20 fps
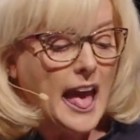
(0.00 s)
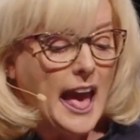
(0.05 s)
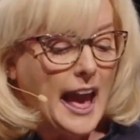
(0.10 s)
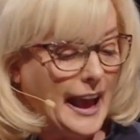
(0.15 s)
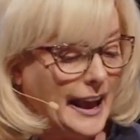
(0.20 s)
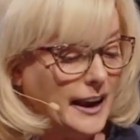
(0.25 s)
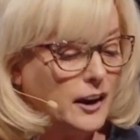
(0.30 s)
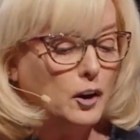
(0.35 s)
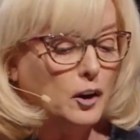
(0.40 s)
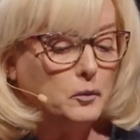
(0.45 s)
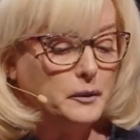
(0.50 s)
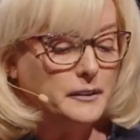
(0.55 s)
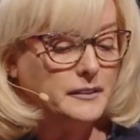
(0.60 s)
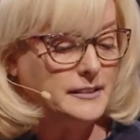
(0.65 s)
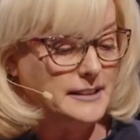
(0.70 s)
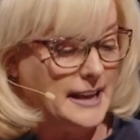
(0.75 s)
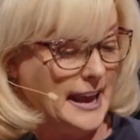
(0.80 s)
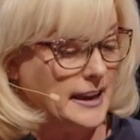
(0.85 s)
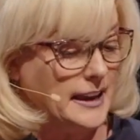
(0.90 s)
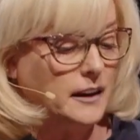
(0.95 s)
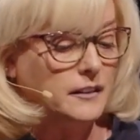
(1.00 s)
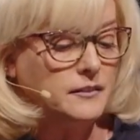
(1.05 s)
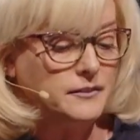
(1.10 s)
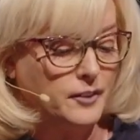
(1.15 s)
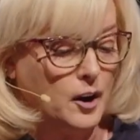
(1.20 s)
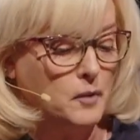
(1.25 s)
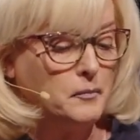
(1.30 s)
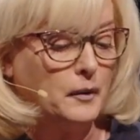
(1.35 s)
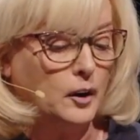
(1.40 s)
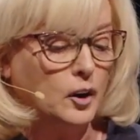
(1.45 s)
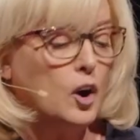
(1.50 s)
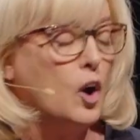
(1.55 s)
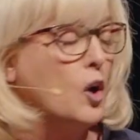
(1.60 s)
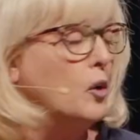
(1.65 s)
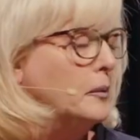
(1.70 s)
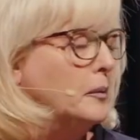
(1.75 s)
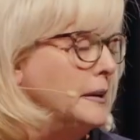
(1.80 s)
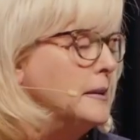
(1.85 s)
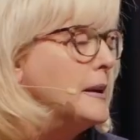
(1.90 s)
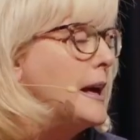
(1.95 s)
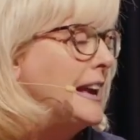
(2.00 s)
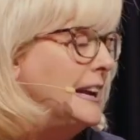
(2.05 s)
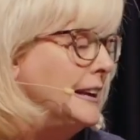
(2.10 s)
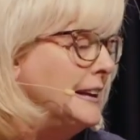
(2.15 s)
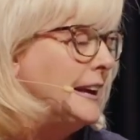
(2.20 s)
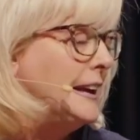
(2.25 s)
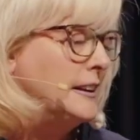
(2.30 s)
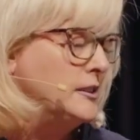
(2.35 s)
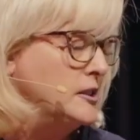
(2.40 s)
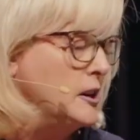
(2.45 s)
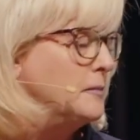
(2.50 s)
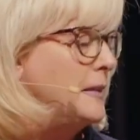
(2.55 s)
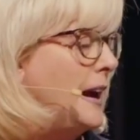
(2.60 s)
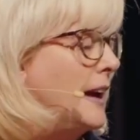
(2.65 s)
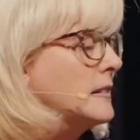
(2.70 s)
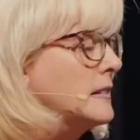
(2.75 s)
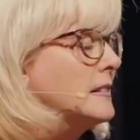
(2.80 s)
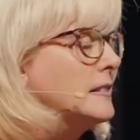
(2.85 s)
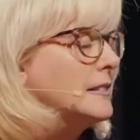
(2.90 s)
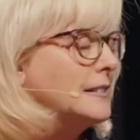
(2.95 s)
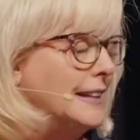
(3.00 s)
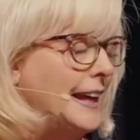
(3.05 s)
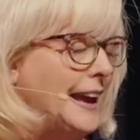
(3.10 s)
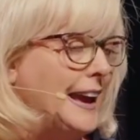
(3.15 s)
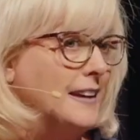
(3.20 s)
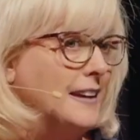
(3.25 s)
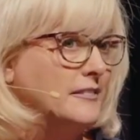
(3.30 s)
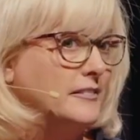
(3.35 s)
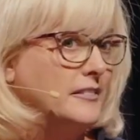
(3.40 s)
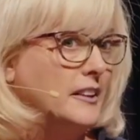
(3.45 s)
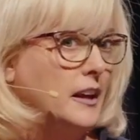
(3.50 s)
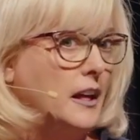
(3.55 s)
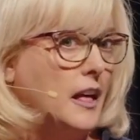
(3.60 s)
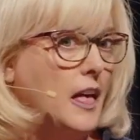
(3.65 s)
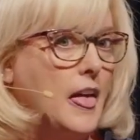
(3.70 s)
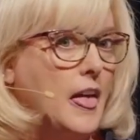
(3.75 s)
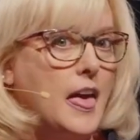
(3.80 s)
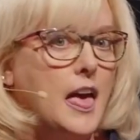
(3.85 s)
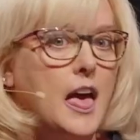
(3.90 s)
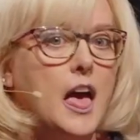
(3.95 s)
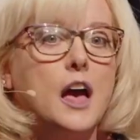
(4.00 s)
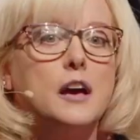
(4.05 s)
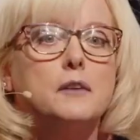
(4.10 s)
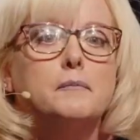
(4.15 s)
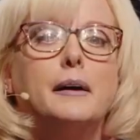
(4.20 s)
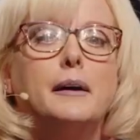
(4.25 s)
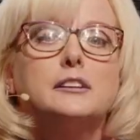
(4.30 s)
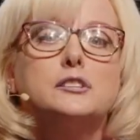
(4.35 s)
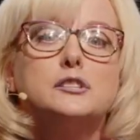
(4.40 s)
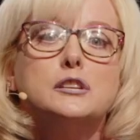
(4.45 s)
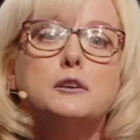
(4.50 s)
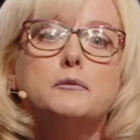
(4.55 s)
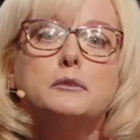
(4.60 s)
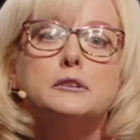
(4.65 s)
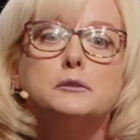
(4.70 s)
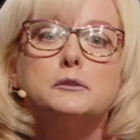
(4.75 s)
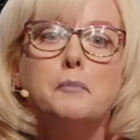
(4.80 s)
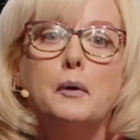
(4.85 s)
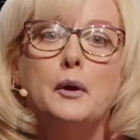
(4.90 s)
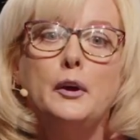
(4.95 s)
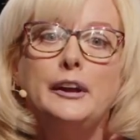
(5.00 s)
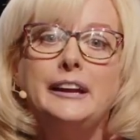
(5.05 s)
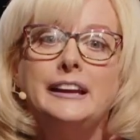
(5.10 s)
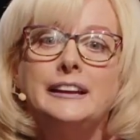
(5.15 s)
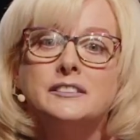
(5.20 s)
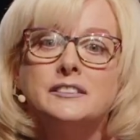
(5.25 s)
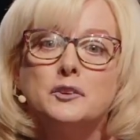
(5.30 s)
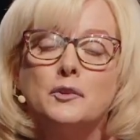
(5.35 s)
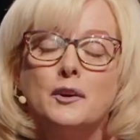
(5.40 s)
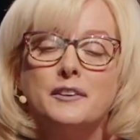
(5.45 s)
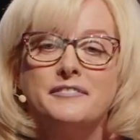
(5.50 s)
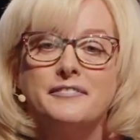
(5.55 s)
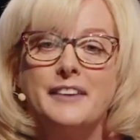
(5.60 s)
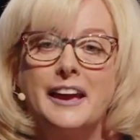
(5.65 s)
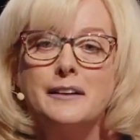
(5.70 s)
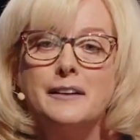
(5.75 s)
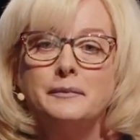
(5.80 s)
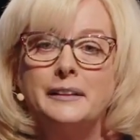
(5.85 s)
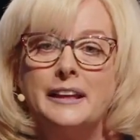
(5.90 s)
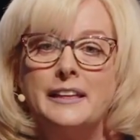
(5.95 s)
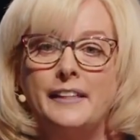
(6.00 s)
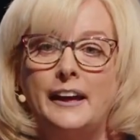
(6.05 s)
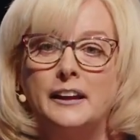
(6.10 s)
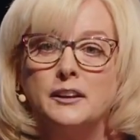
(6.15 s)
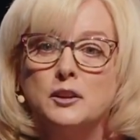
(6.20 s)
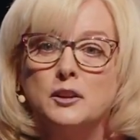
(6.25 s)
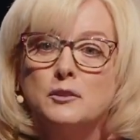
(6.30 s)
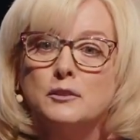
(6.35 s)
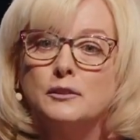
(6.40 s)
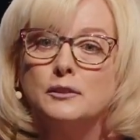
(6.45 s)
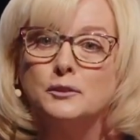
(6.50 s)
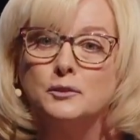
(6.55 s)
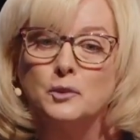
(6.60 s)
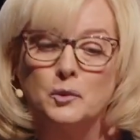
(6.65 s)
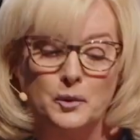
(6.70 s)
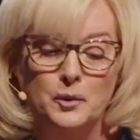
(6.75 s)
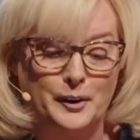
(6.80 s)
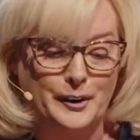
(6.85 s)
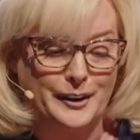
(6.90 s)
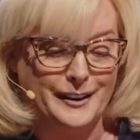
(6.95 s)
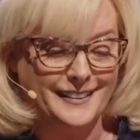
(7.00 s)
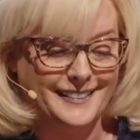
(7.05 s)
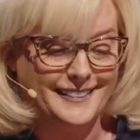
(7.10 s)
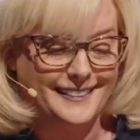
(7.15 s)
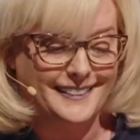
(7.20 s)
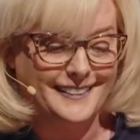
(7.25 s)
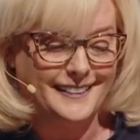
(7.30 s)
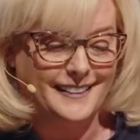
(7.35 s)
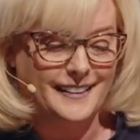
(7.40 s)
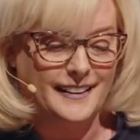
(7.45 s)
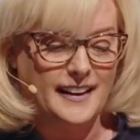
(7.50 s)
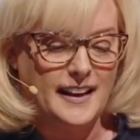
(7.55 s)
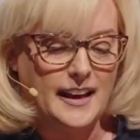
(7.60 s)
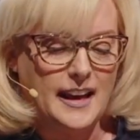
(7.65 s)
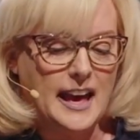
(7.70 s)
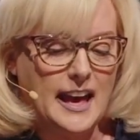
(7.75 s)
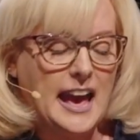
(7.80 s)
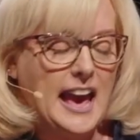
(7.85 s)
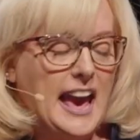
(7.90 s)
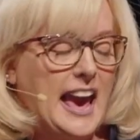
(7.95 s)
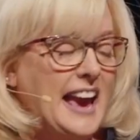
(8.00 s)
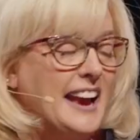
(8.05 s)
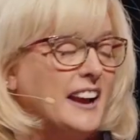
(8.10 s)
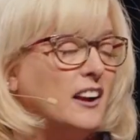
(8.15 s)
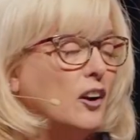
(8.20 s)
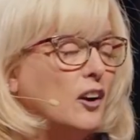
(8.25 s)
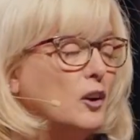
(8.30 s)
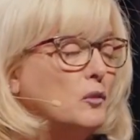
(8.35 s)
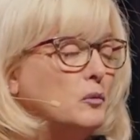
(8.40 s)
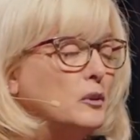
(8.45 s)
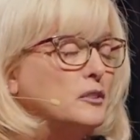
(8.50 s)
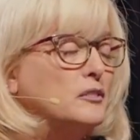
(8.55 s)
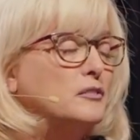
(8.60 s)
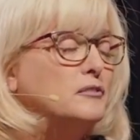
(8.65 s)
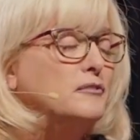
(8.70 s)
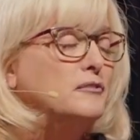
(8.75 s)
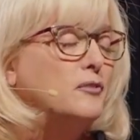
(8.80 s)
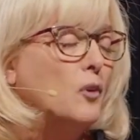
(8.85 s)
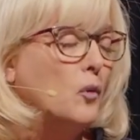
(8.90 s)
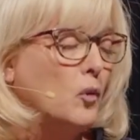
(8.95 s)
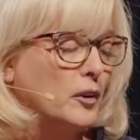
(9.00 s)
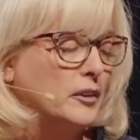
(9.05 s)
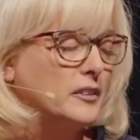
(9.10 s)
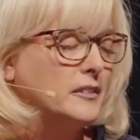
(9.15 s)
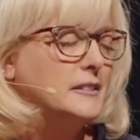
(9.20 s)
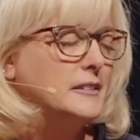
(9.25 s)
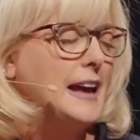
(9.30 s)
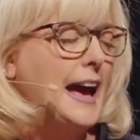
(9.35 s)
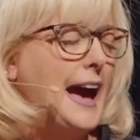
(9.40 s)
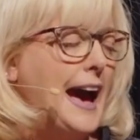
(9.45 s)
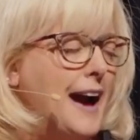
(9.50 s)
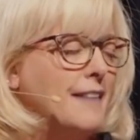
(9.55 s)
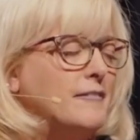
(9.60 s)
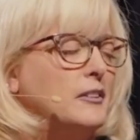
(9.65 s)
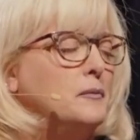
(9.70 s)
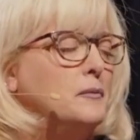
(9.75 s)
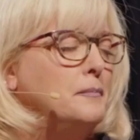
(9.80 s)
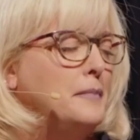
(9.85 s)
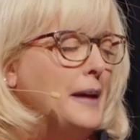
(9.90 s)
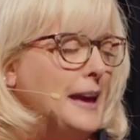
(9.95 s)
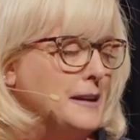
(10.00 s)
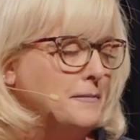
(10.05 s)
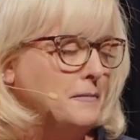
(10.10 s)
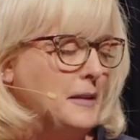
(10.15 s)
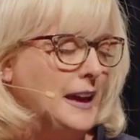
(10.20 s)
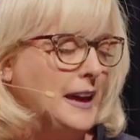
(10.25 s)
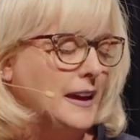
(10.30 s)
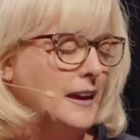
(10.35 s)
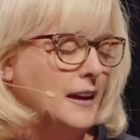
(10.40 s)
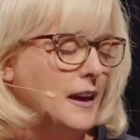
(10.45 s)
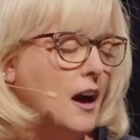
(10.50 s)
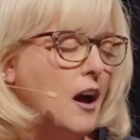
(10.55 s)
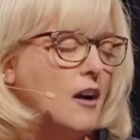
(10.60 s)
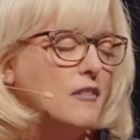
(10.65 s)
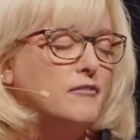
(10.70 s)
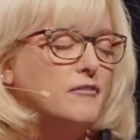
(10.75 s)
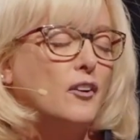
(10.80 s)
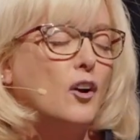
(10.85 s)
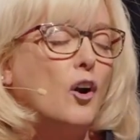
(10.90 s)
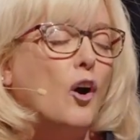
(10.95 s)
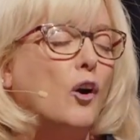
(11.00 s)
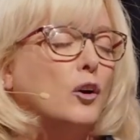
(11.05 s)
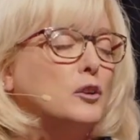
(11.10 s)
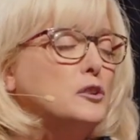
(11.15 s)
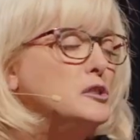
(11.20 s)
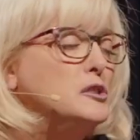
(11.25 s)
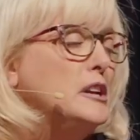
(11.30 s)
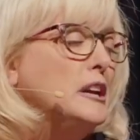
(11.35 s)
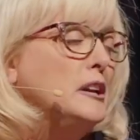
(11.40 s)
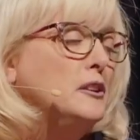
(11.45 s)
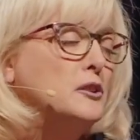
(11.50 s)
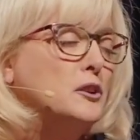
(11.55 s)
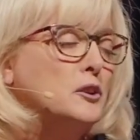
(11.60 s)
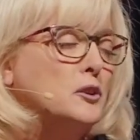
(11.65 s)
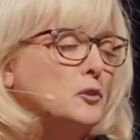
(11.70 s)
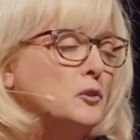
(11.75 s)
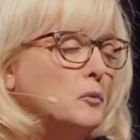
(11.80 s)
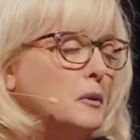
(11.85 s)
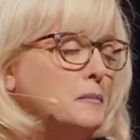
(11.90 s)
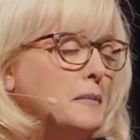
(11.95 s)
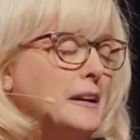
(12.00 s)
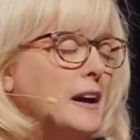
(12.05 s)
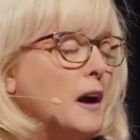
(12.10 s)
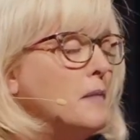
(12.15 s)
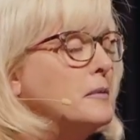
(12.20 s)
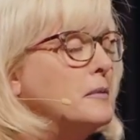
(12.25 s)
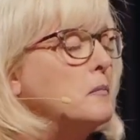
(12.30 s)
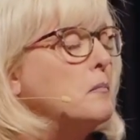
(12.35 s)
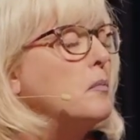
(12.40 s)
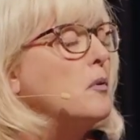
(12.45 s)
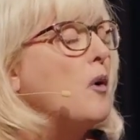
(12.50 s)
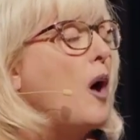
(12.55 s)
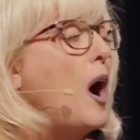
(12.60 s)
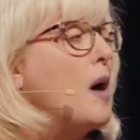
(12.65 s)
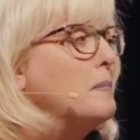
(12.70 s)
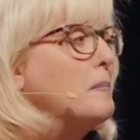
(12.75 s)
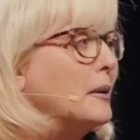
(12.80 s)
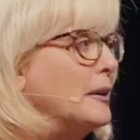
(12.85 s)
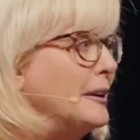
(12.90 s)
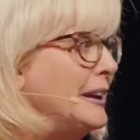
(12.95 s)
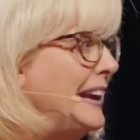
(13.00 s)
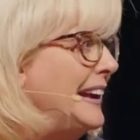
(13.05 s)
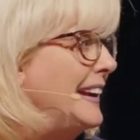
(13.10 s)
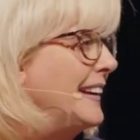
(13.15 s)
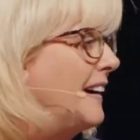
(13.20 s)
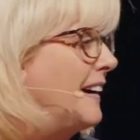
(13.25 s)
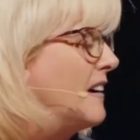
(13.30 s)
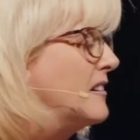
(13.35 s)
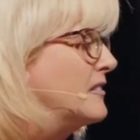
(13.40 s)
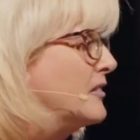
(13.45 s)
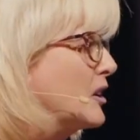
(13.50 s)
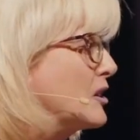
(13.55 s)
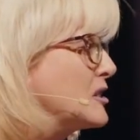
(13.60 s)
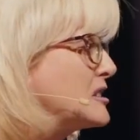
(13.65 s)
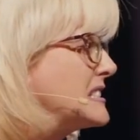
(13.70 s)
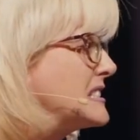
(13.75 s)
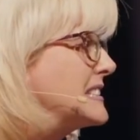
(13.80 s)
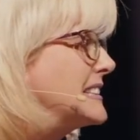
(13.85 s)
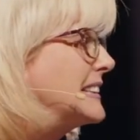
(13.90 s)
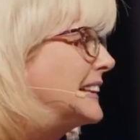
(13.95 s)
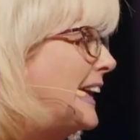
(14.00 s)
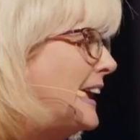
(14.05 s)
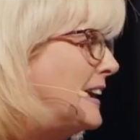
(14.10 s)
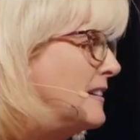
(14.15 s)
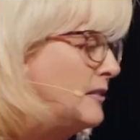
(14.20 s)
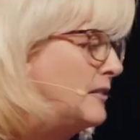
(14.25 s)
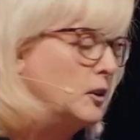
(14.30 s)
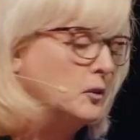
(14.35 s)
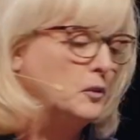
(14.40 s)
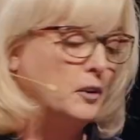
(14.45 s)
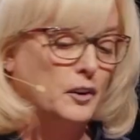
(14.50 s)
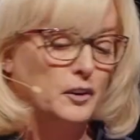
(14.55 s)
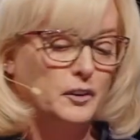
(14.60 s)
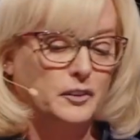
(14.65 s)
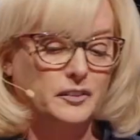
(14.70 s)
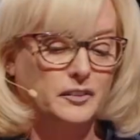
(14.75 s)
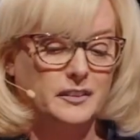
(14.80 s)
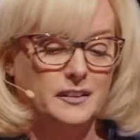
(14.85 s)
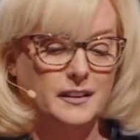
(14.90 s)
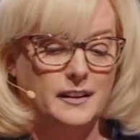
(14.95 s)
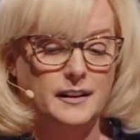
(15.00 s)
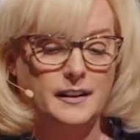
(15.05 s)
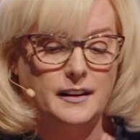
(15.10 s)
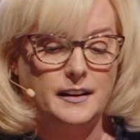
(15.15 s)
Hagar was taken from her home in Egypt as a slave, but she was put into a family that knew the Lord. Hagar was forced to have a baby, for all she knew would become the property of her slave owners.